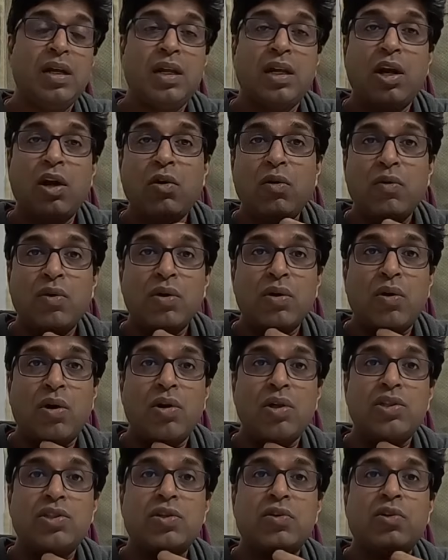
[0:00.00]
Now,
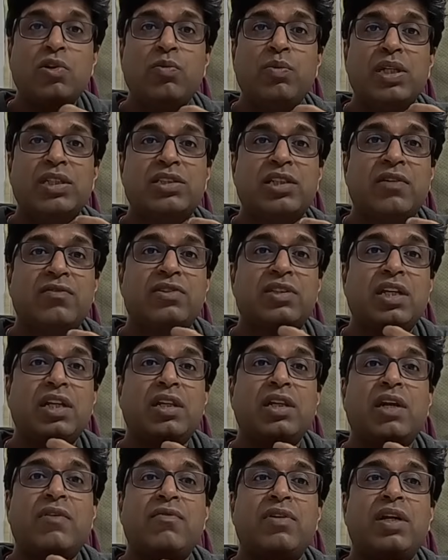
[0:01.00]
also you must have
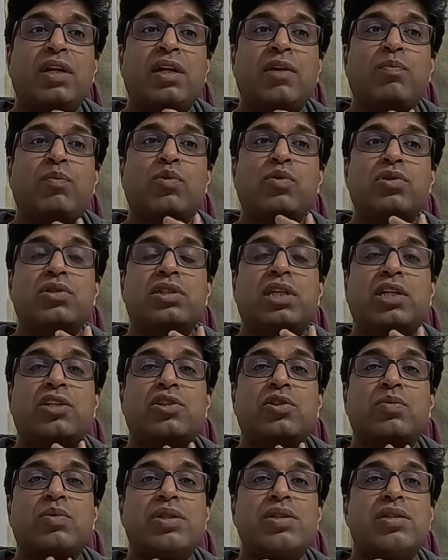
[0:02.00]
seen that
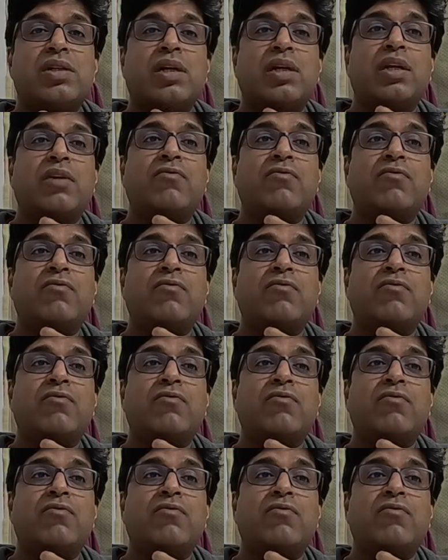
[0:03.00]
post-extubation,